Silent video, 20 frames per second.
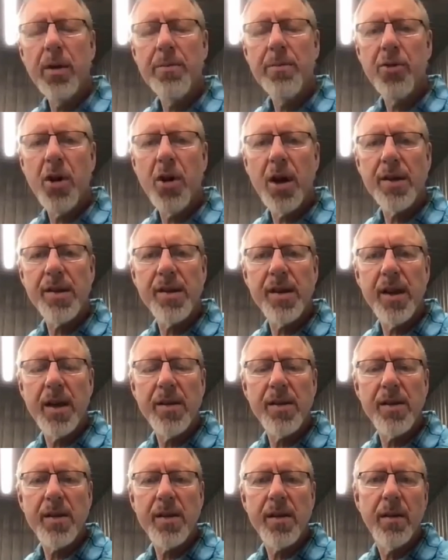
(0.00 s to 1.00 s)

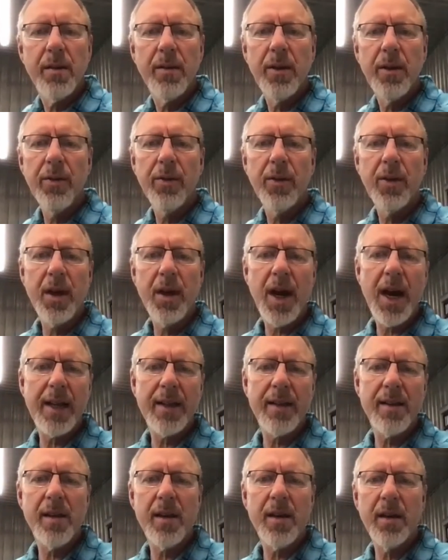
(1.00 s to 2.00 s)
process. You've
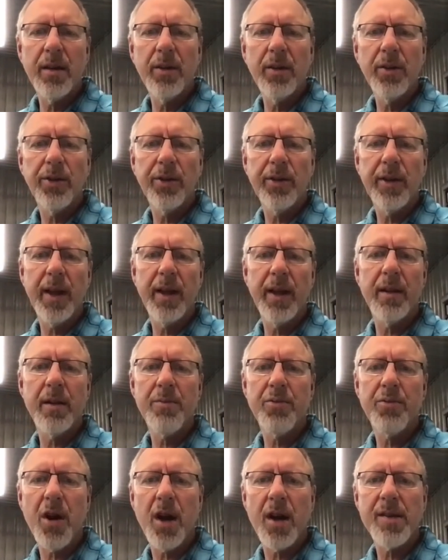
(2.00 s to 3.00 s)
got to understand the
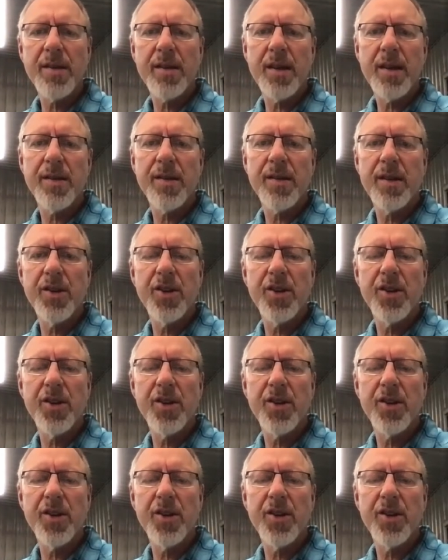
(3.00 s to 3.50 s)
process.